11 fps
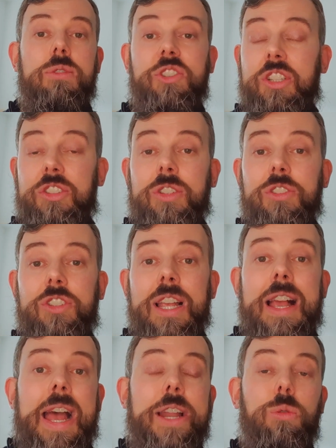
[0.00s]
resistance
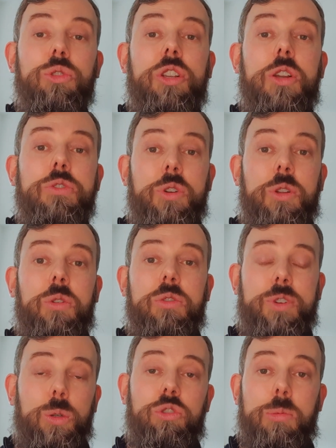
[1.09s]
and also for
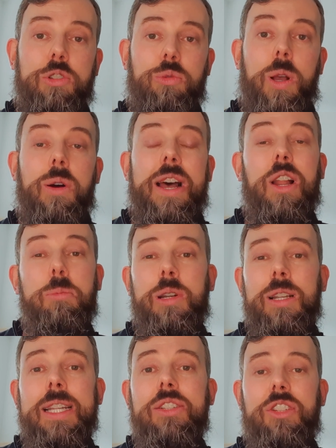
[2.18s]
volt drop as well, and I'll put
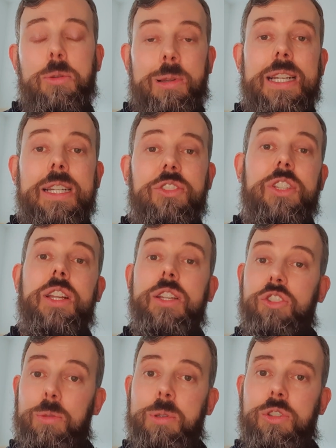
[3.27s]
a link to the playlist at the
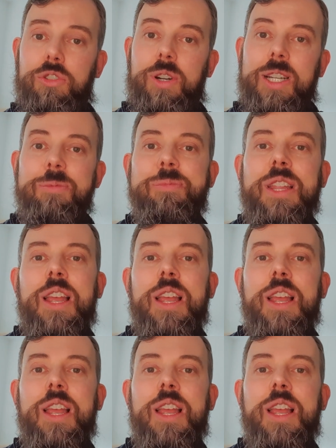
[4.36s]
top of the screen.